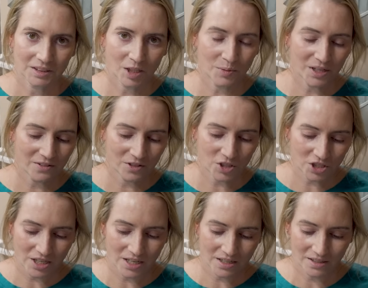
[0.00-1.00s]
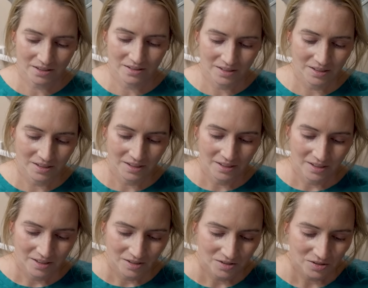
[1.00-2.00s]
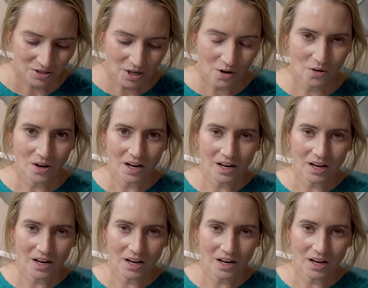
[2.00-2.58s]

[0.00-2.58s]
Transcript: Let me give it a shake. So,